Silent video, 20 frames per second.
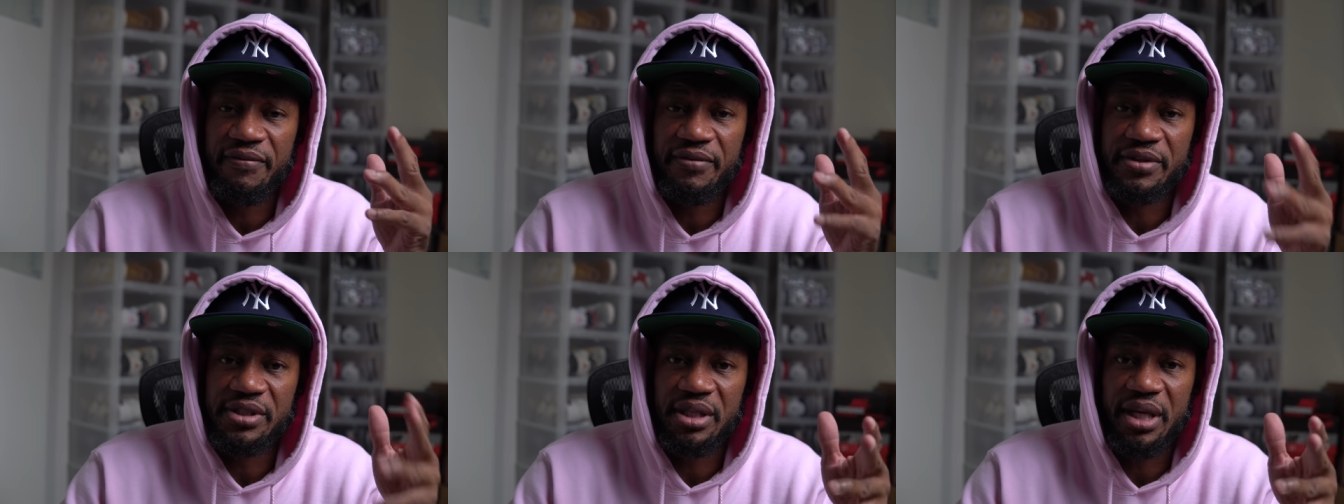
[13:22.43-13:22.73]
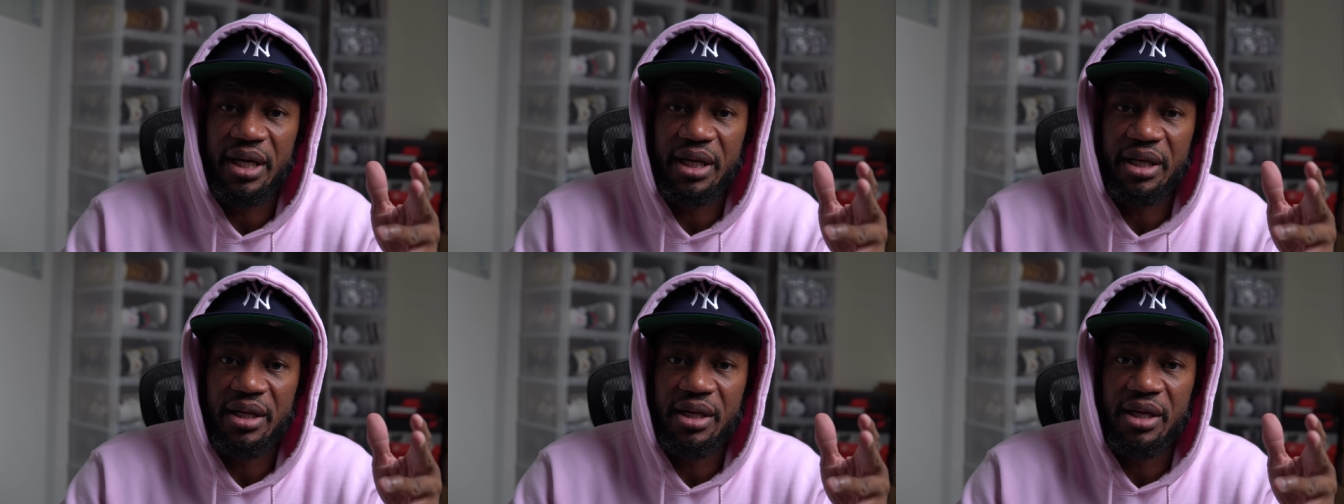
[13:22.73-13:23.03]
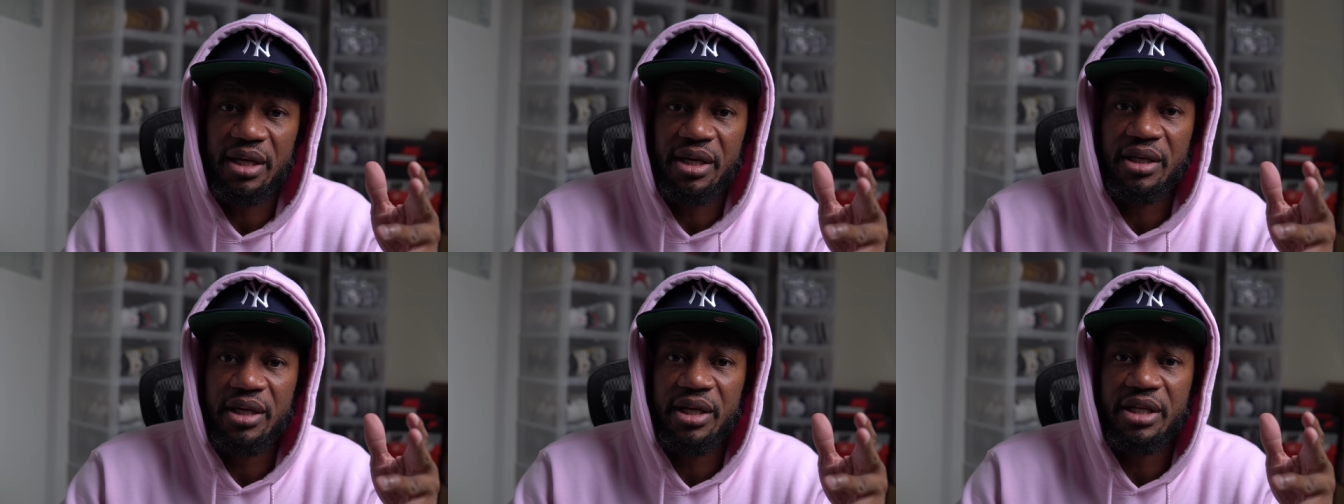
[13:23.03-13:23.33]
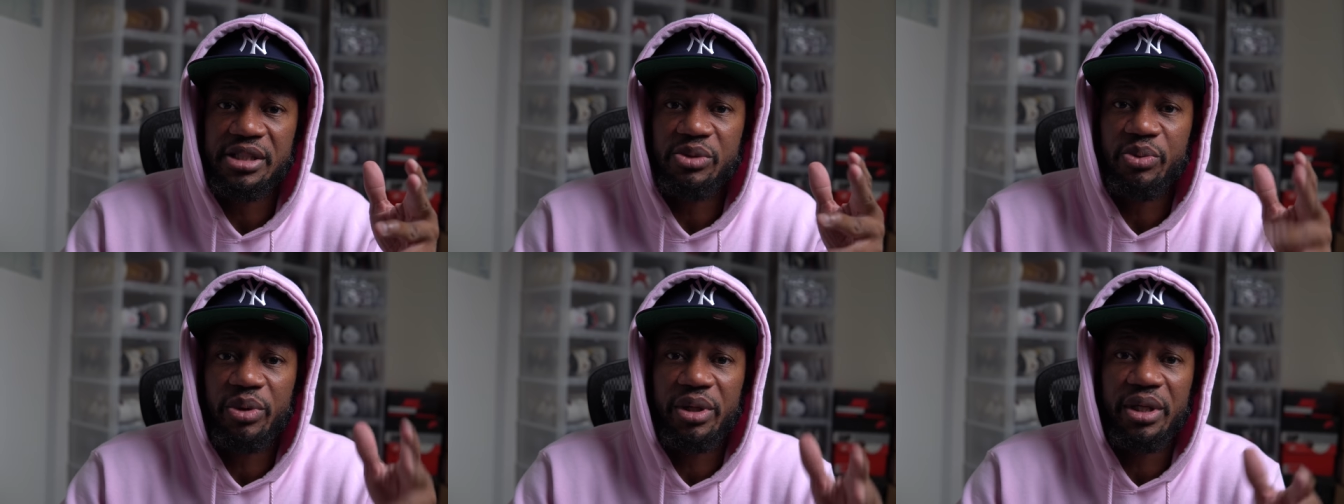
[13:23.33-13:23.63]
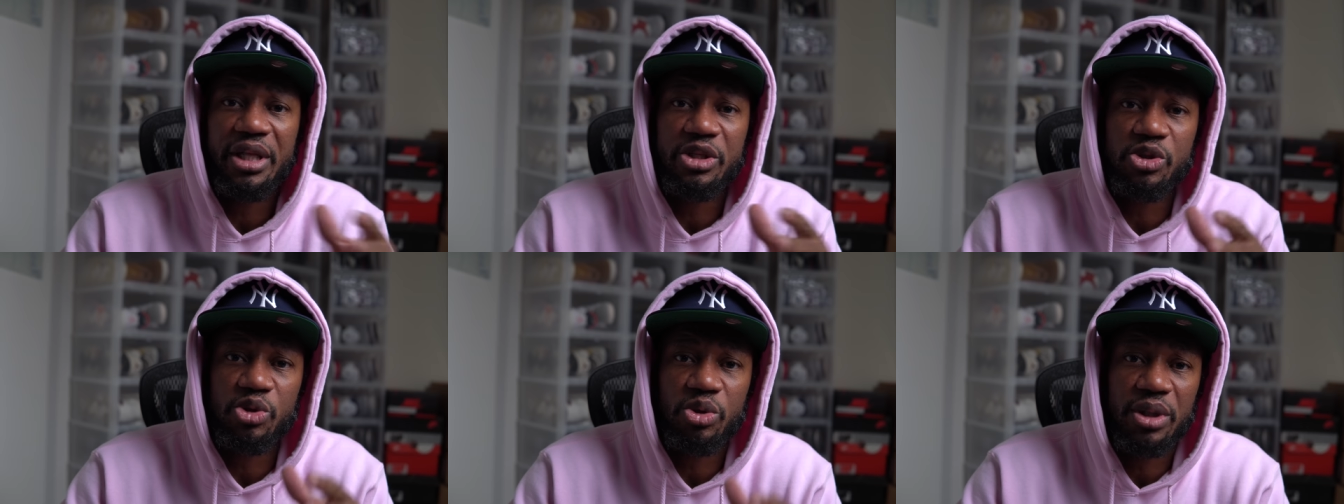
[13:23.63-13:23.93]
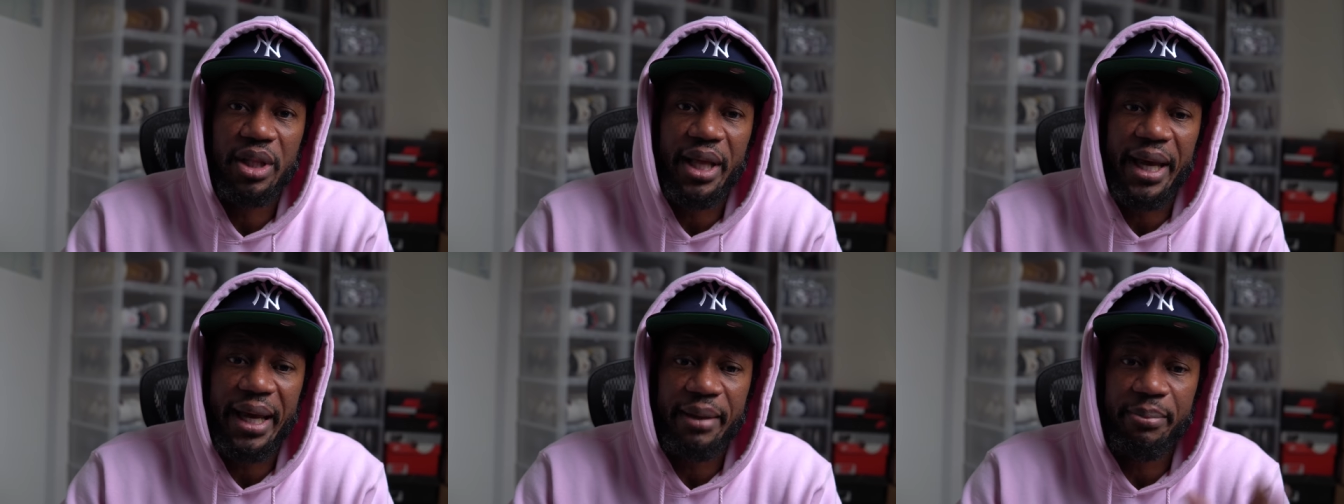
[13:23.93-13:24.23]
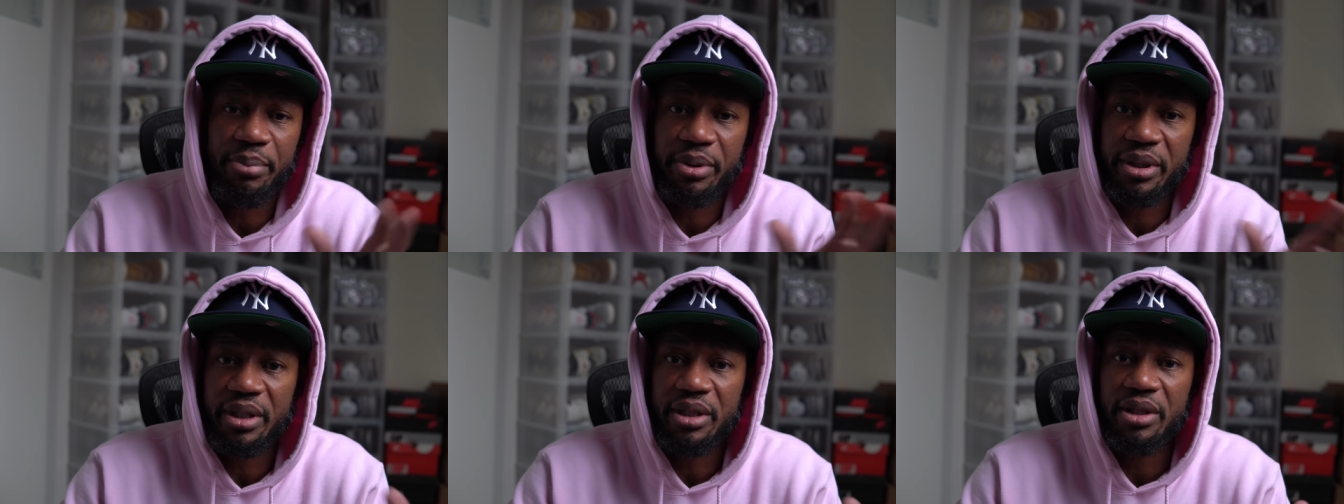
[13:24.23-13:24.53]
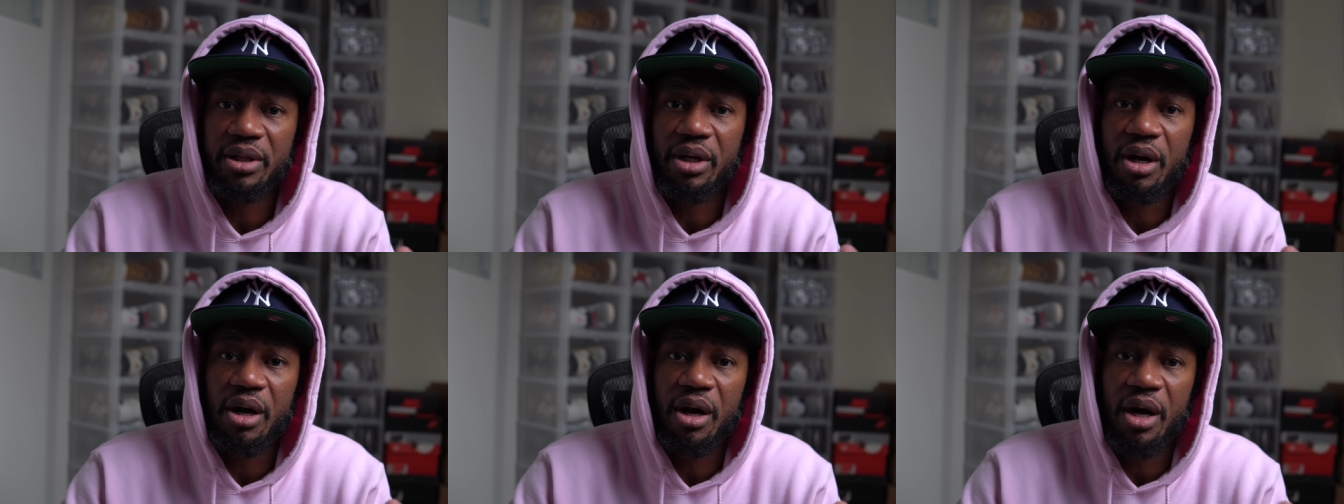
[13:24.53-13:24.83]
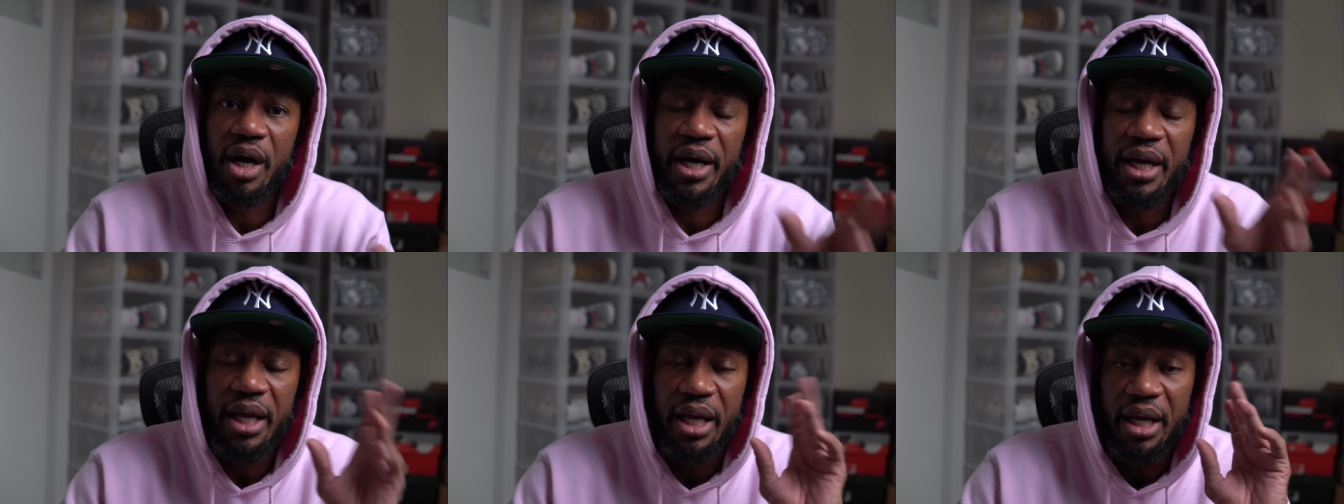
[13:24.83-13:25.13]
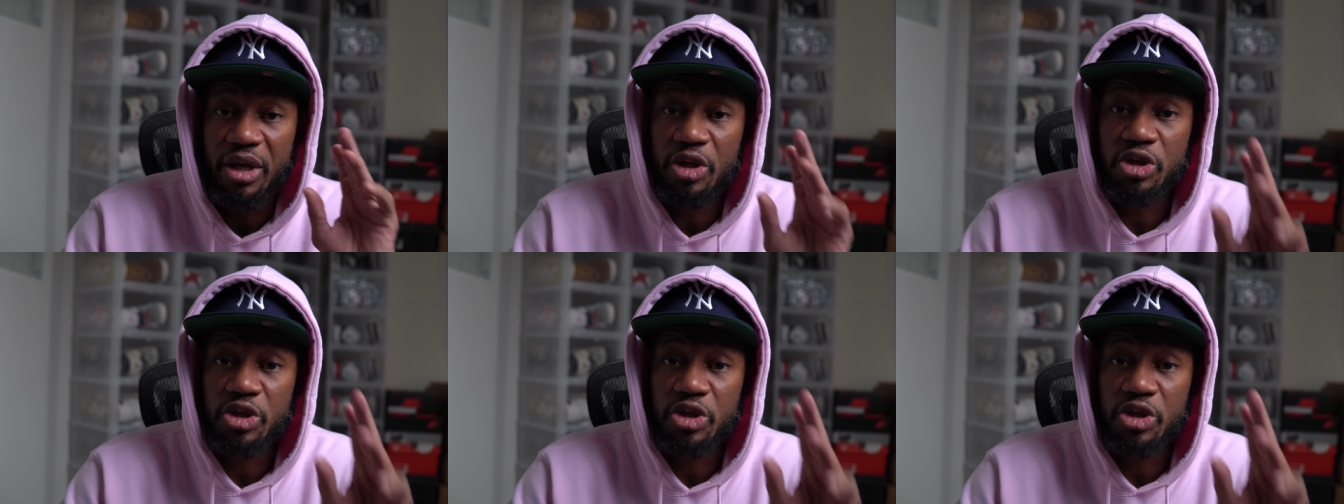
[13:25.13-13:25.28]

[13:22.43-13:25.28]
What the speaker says: select a sweater that you like, put it in the cart.